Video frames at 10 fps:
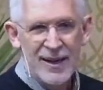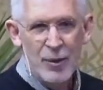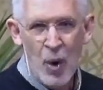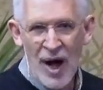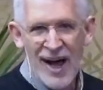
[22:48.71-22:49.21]

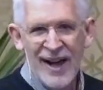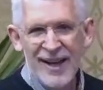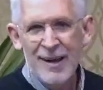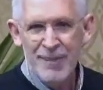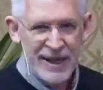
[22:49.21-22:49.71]
Why?
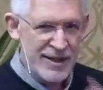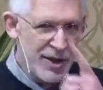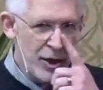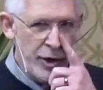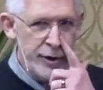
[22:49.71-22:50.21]
Because
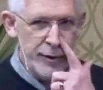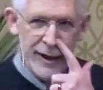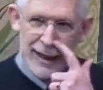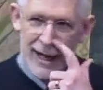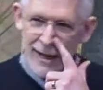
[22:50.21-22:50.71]
they're going to
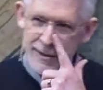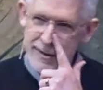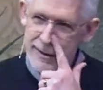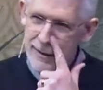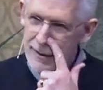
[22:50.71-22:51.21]

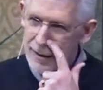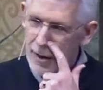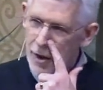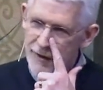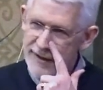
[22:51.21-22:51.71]
realize
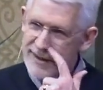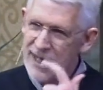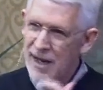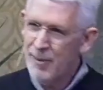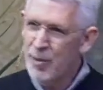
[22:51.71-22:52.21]
all this
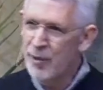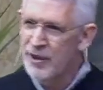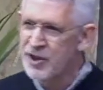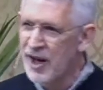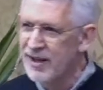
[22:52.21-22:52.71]
time we
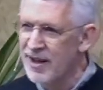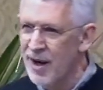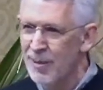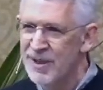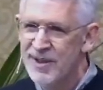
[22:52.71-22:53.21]
rejected
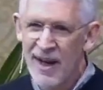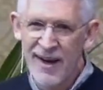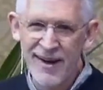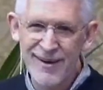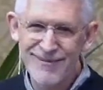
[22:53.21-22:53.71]
our
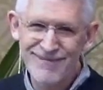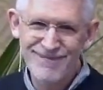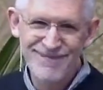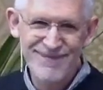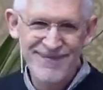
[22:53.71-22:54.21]
Messiah.
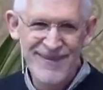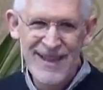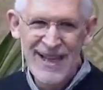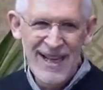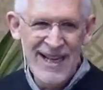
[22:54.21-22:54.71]

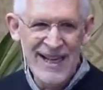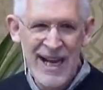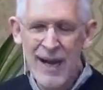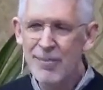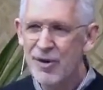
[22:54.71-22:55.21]
He
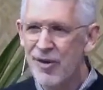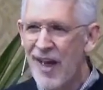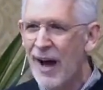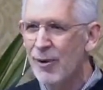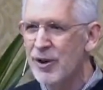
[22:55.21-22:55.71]
came to
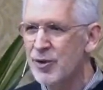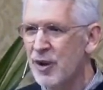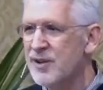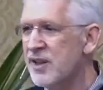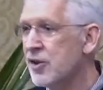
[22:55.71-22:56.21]
that which
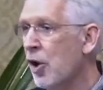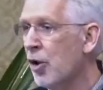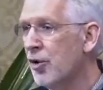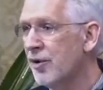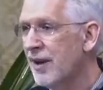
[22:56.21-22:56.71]
was his
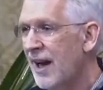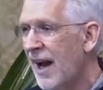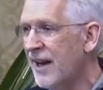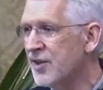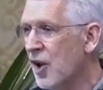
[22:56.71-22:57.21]
own,
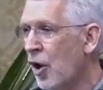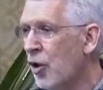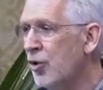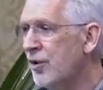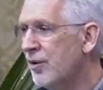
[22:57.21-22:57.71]
and his
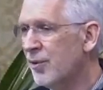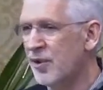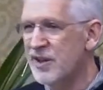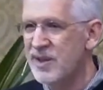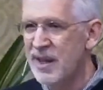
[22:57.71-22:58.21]
own
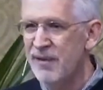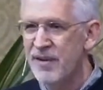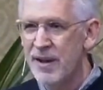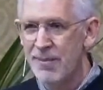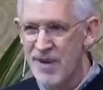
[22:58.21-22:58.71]

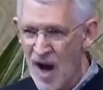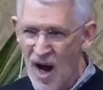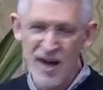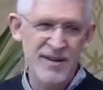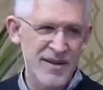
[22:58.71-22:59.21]
received him
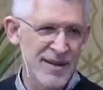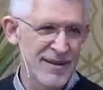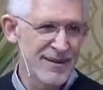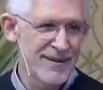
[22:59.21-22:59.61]
not.